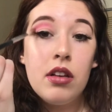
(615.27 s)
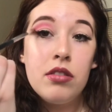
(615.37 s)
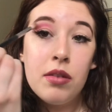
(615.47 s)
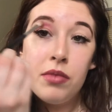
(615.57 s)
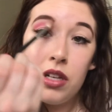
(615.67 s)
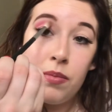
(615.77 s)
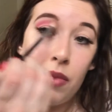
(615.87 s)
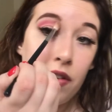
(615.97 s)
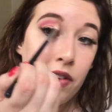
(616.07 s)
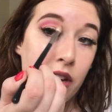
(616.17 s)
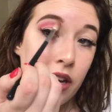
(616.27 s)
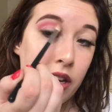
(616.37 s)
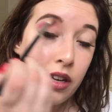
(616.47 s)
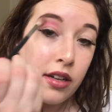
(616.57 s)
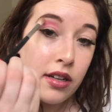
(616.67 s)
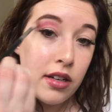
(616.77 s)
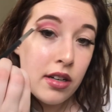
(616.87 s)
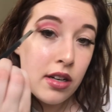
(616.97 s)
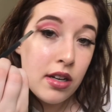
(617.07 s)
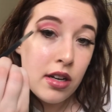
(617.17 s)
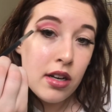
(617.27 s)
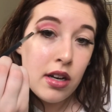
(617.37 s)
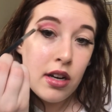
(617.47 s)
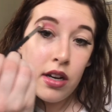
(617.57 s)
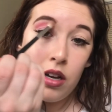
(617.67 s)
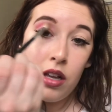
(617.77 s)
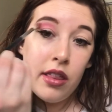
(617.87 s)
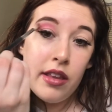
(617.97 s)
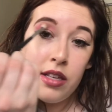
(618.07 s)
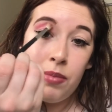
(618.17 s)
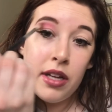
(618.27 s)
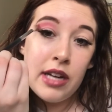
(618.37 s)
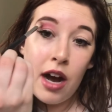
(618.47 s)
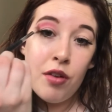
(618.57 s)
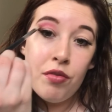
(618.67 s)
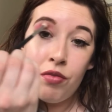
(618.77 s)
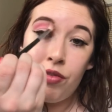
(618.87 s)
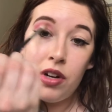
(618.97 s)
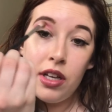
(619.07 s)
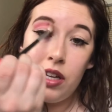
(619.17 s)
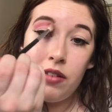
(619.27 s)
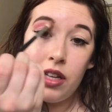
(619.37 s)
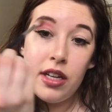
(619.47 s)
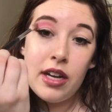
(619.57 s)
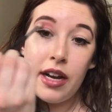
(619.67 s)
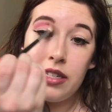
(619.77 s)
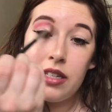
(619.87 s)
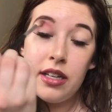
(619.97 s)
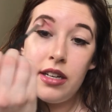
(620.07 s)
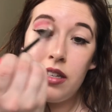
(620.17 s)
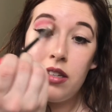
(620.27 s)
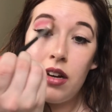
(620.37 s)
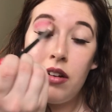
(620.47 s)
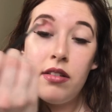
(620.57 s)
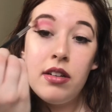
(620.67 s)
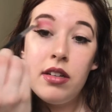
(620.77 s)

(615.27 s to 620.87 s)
So I'm just buffing it. These blend out really, really nicely, so